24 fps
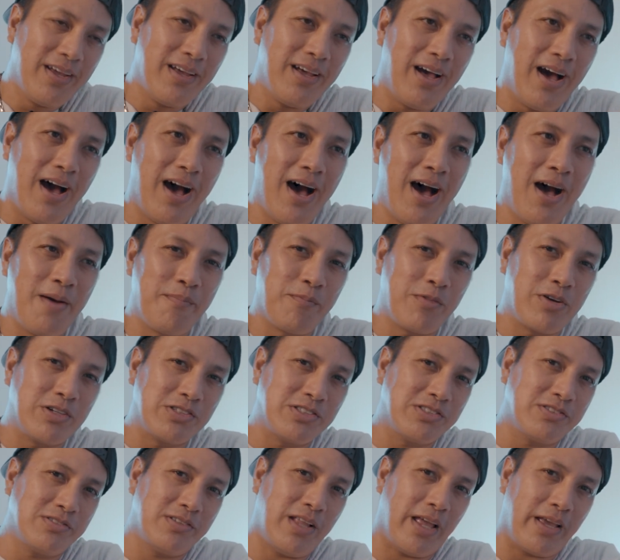
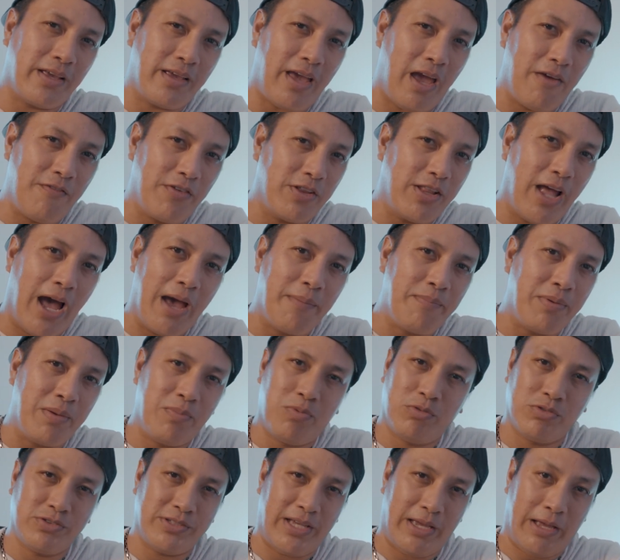Cause like every Thai
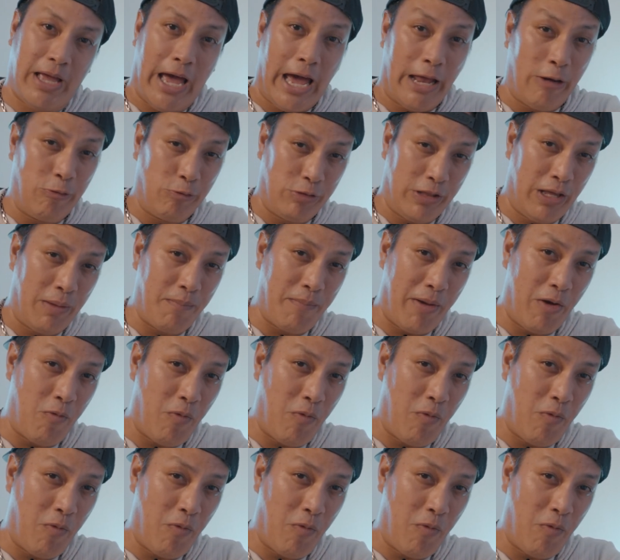people is like, I don't think my